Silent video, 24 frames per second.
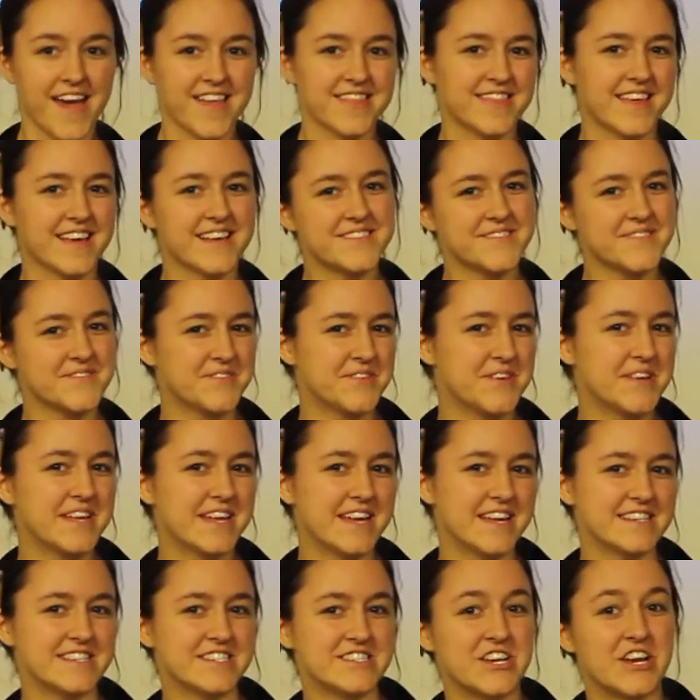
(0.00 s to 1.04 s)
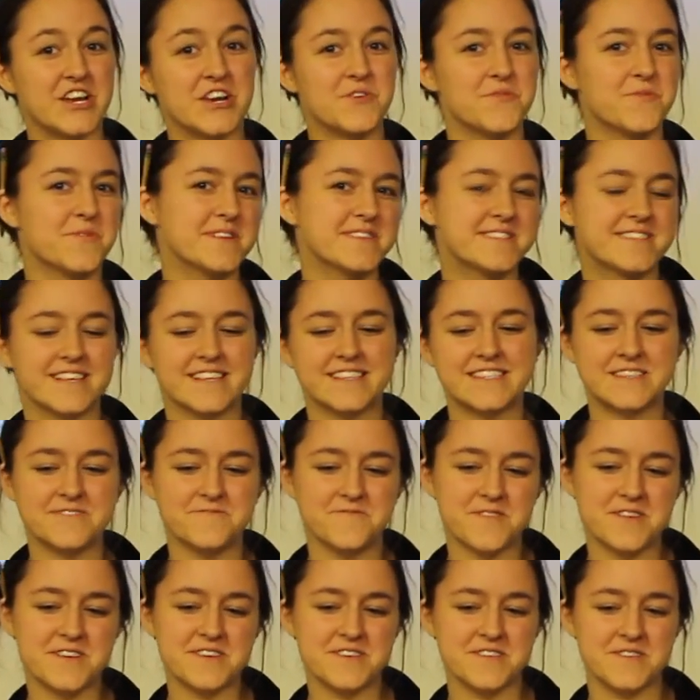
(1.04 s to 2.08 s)
Thanks for tuning in to Channel
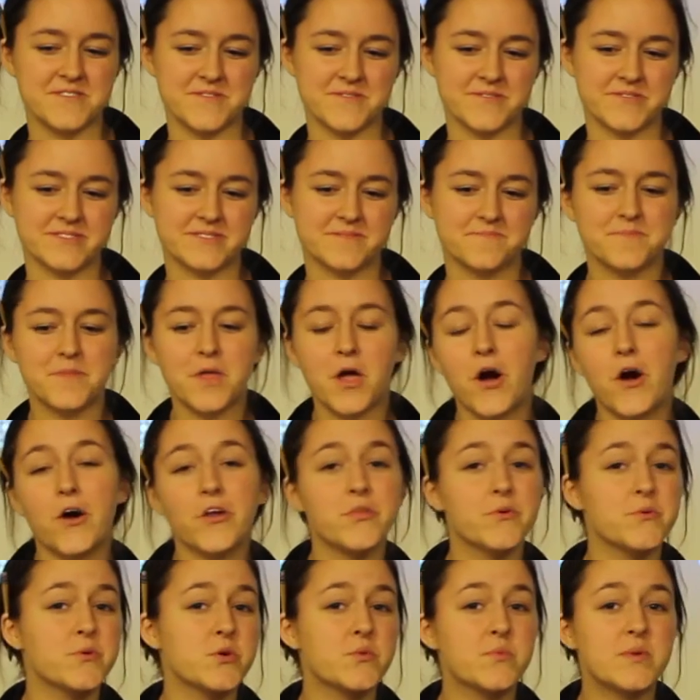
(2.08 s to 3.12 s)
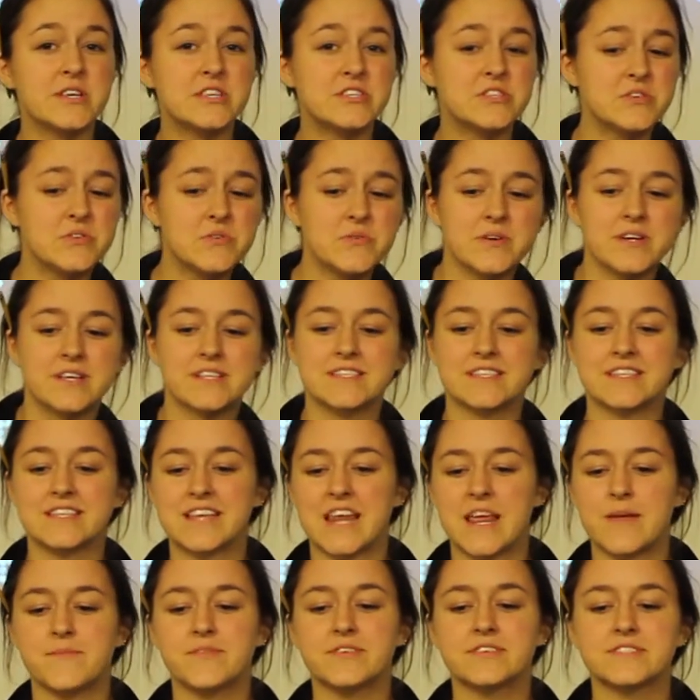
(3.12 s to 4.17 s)
161 News. All the work we do is in the
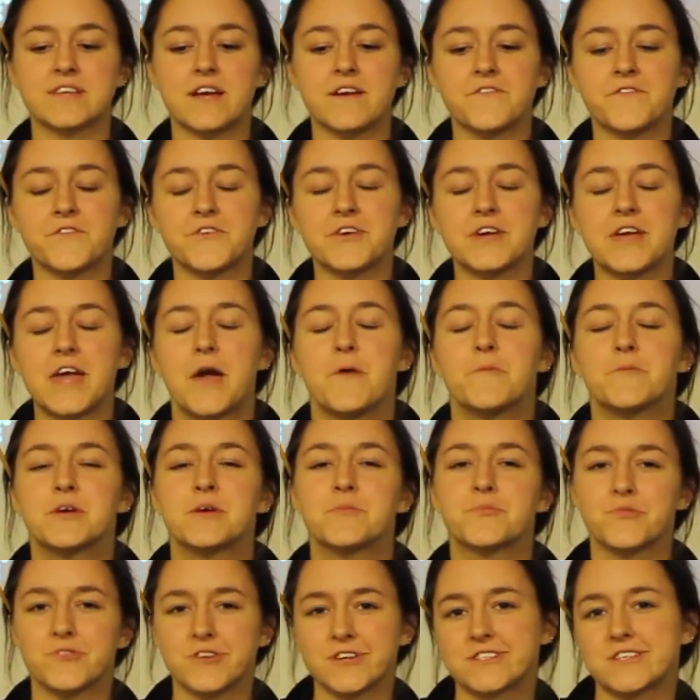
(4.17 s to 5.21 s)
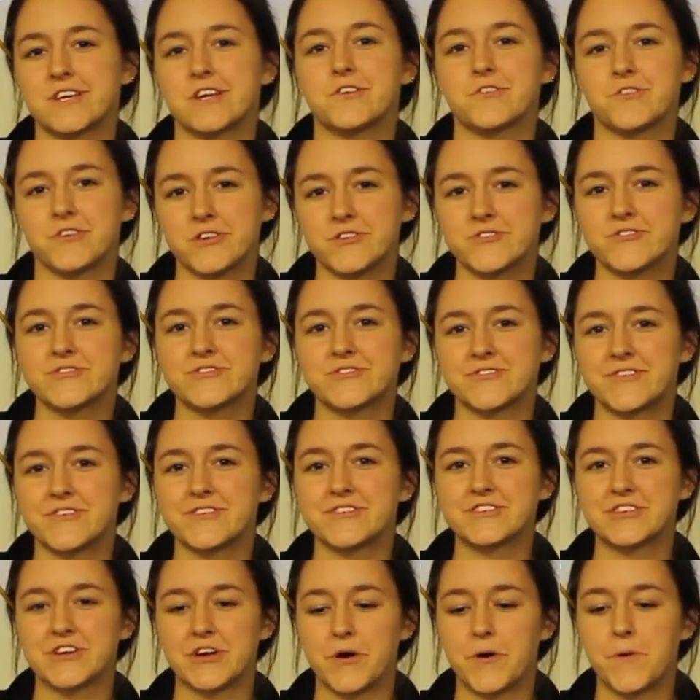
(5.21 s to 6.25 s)
name of discovery, and we appreciate your interest in our
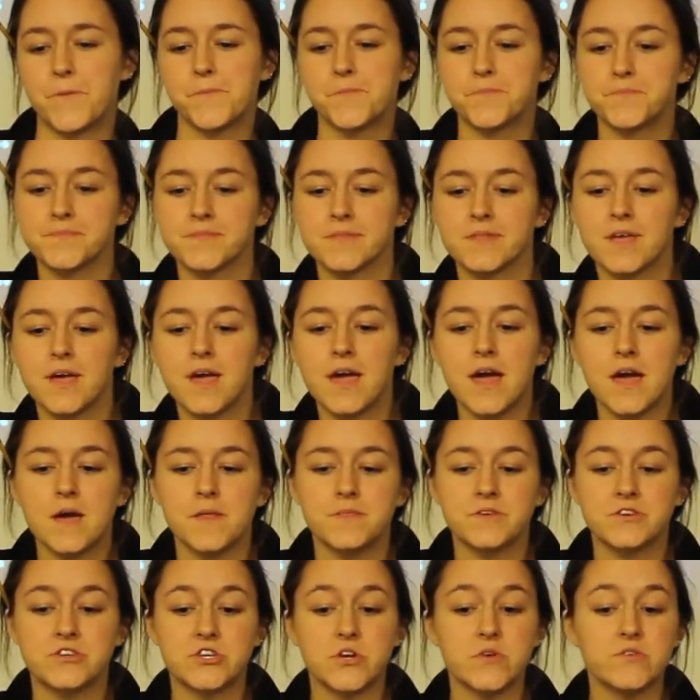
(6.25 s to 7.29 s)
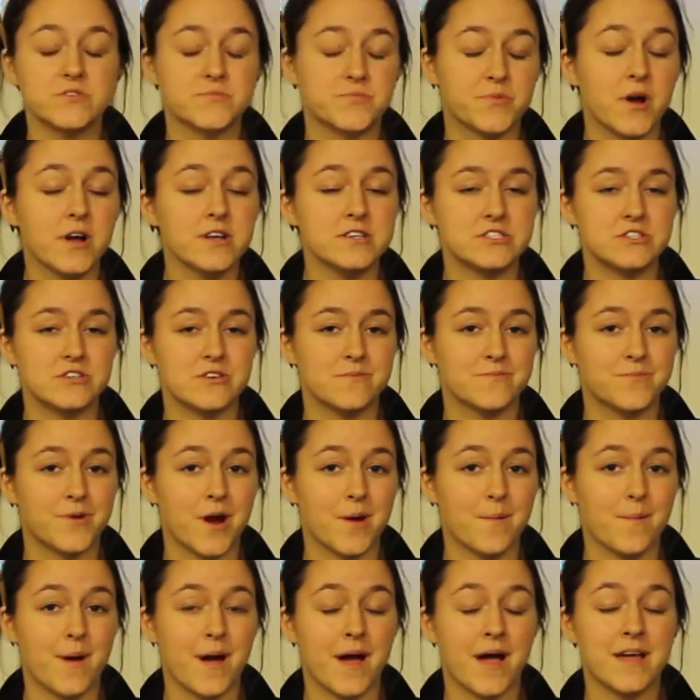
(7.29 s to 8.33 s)
show. The show is brought to you in
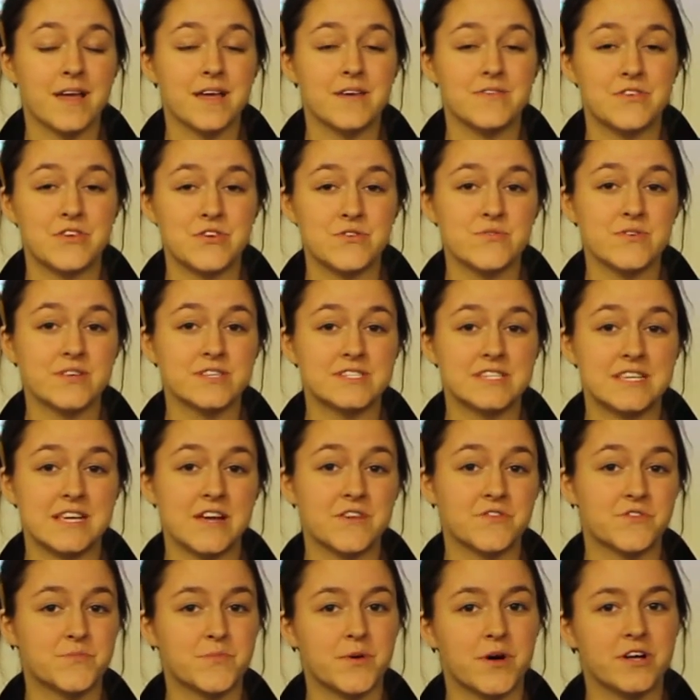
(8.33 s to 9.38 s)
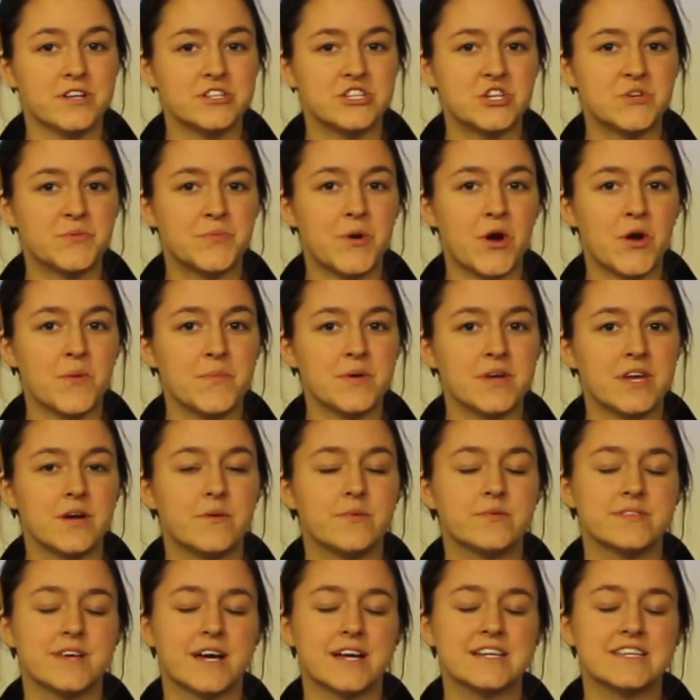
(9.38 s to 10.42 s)
part by the USC Anthropology Department, and
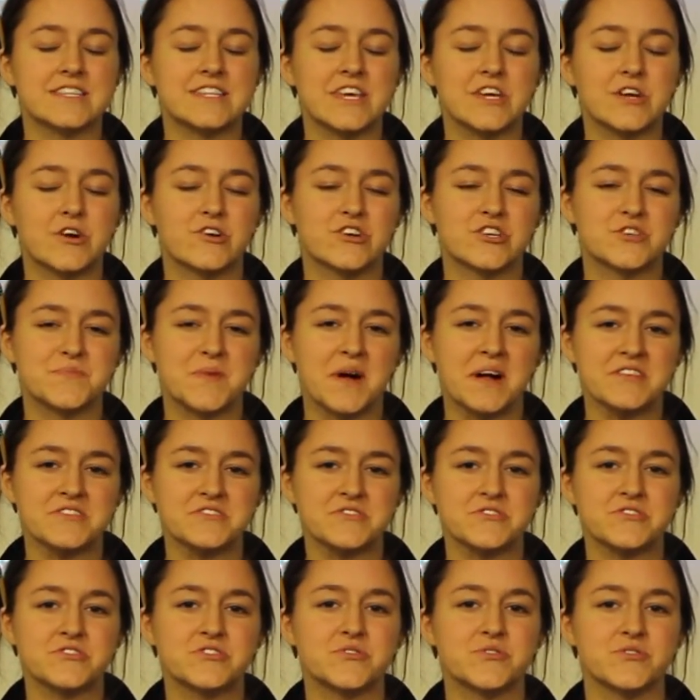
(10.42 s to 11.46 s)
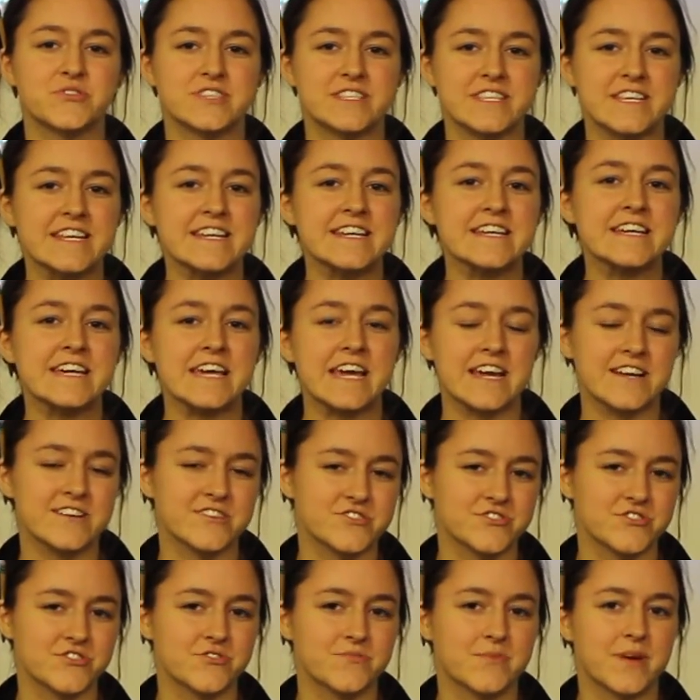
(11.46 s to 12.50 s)
we'd like to thank our sponsors, Christina,
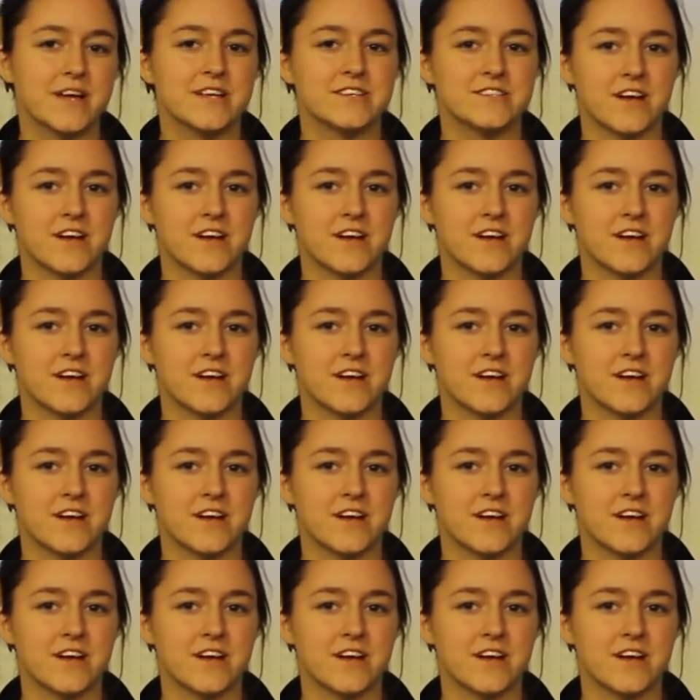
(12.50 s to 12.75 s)
Andrew, and